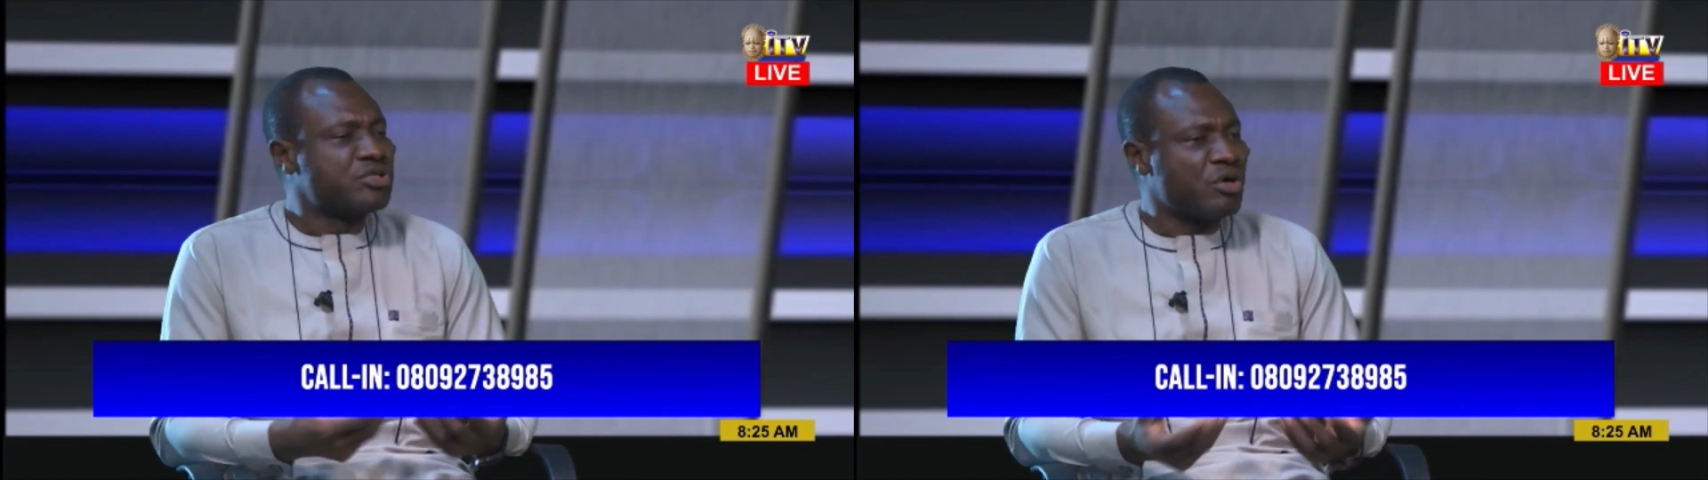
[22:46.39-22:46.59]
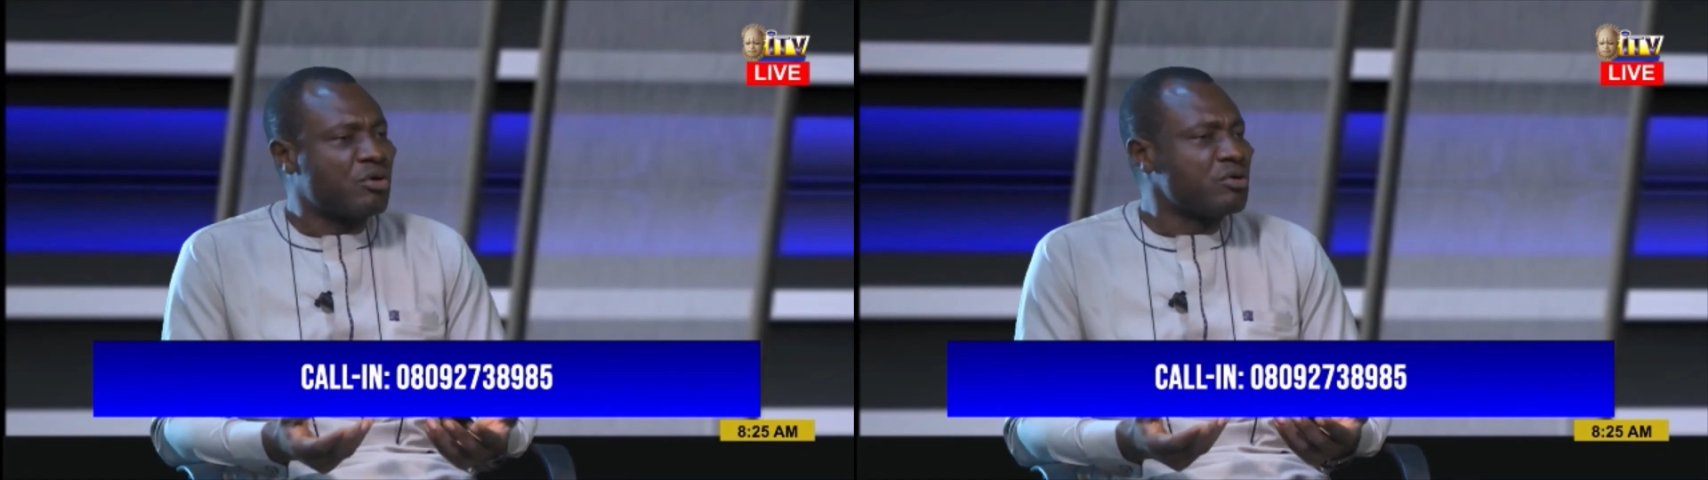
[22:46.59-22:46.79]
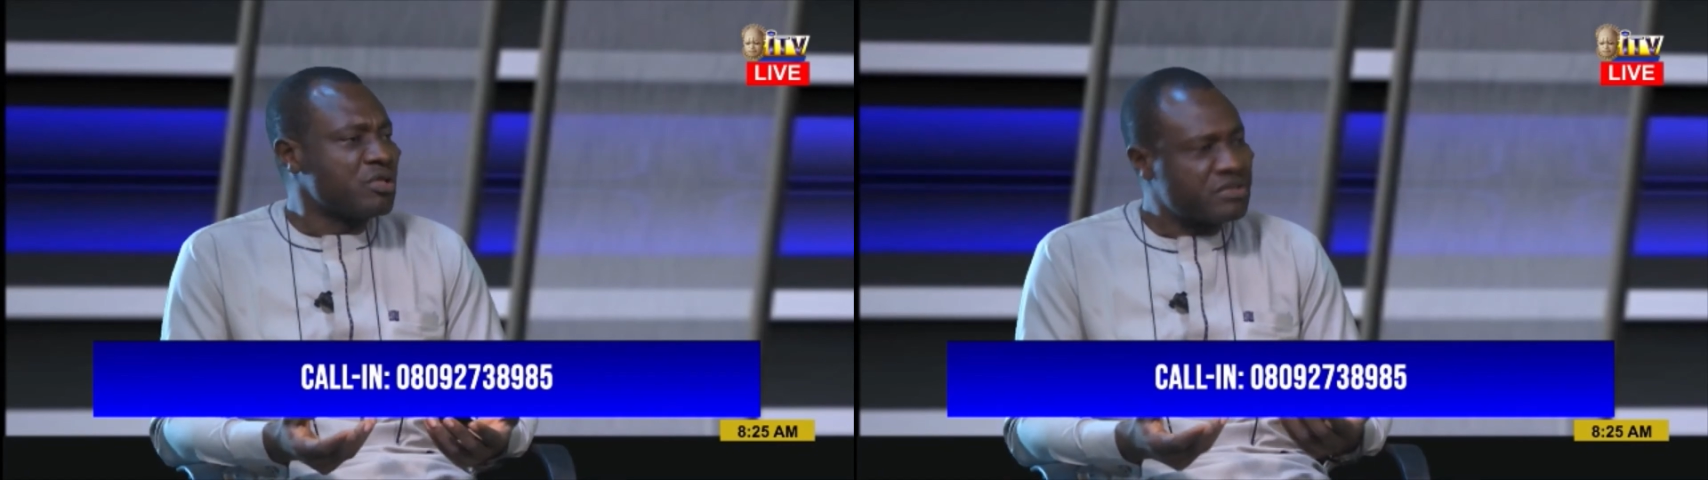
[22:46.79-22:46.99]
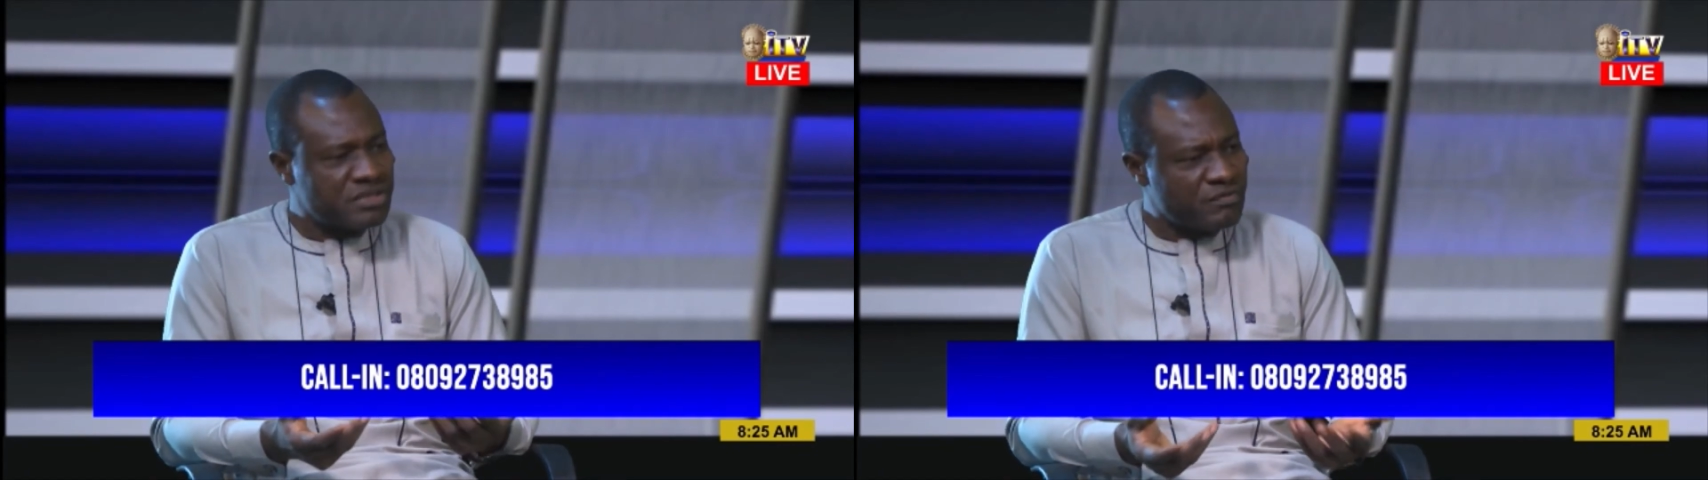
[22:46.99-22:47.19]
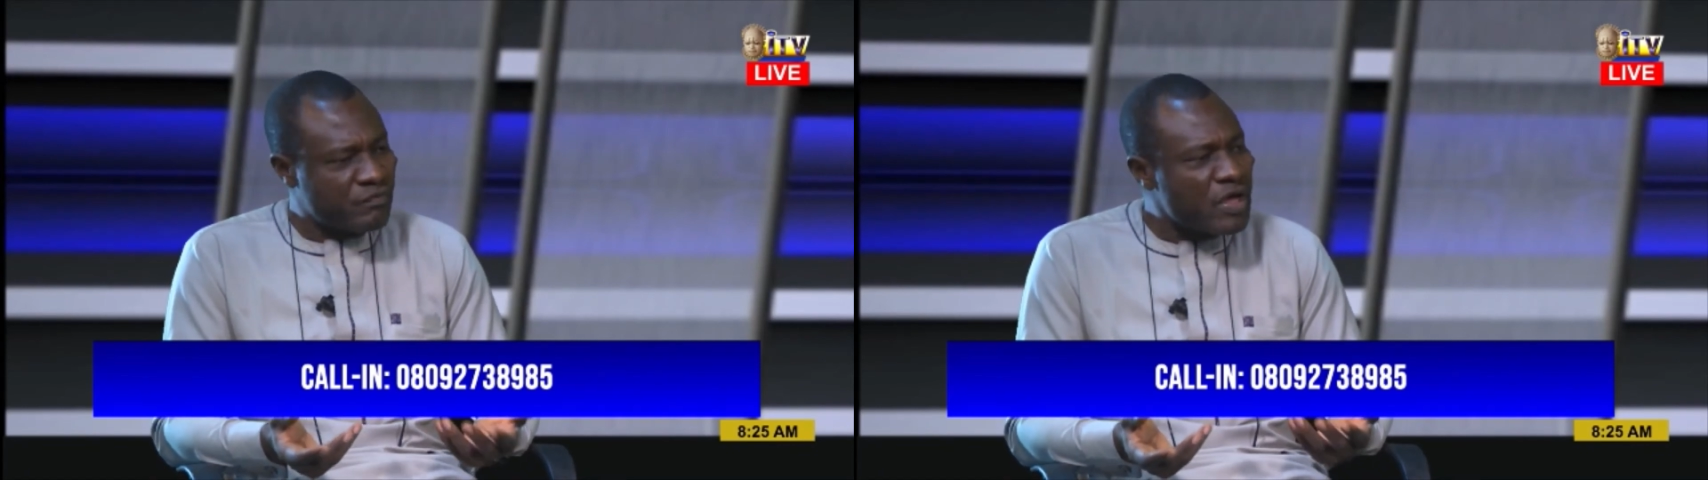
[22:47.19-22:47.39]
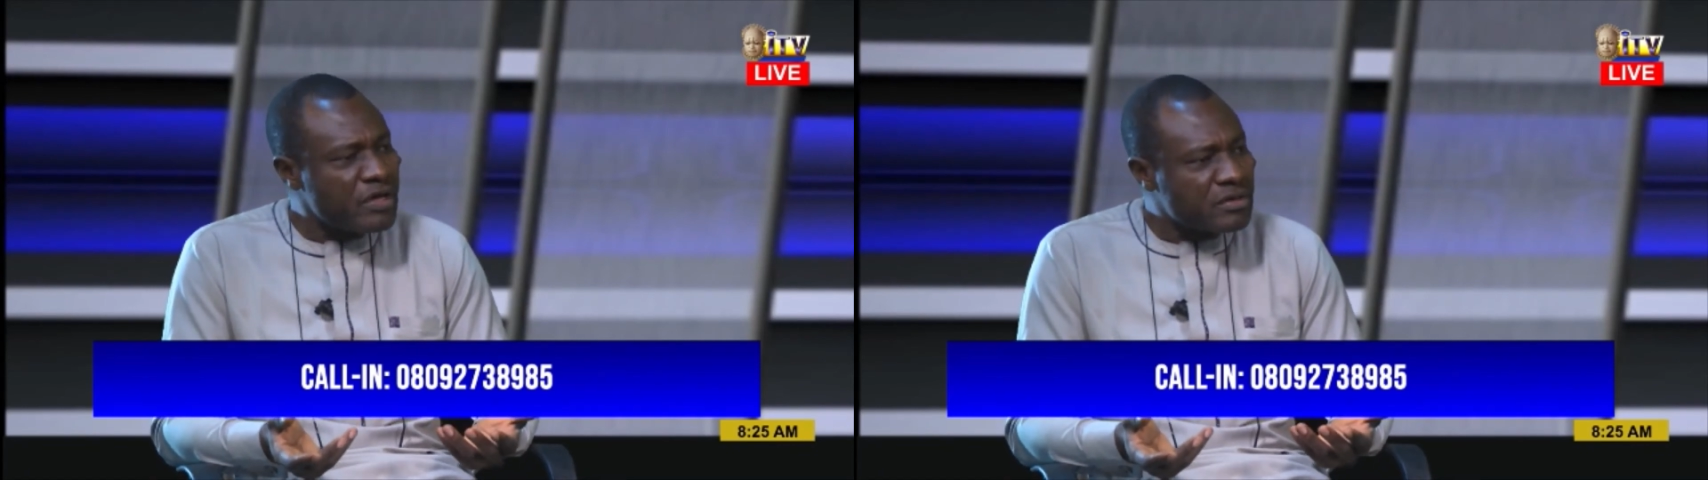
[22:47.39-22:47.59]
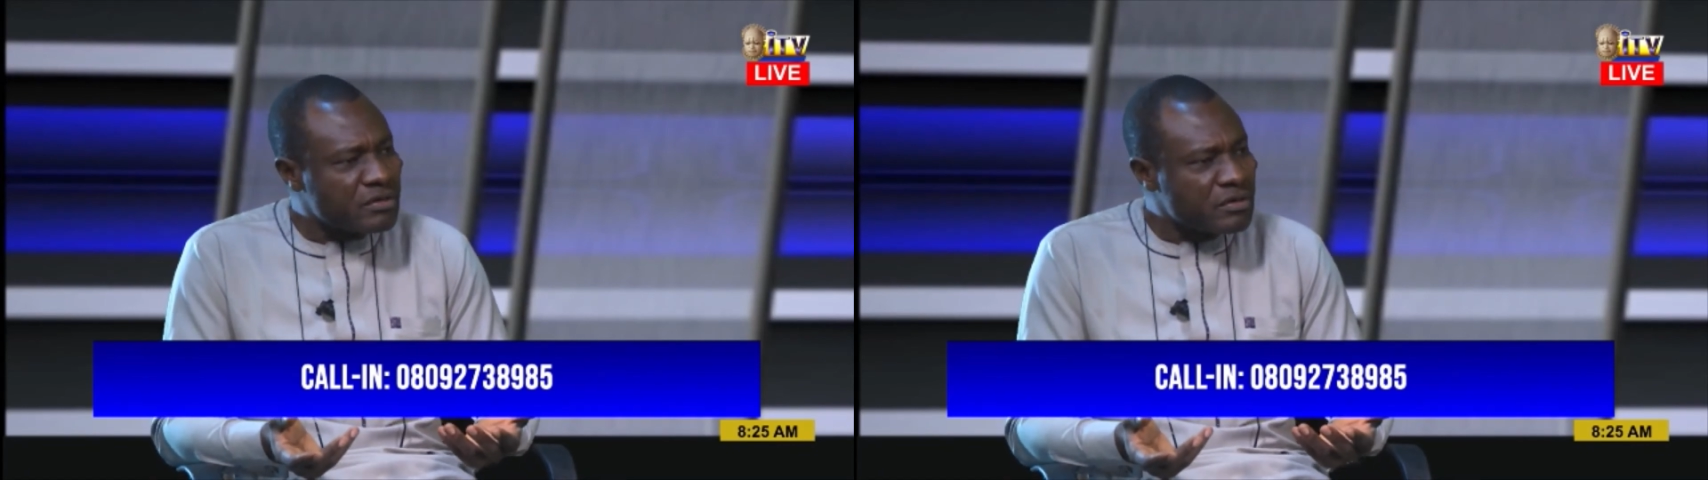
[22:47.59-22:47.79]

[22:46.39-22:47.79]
sure that she's fine.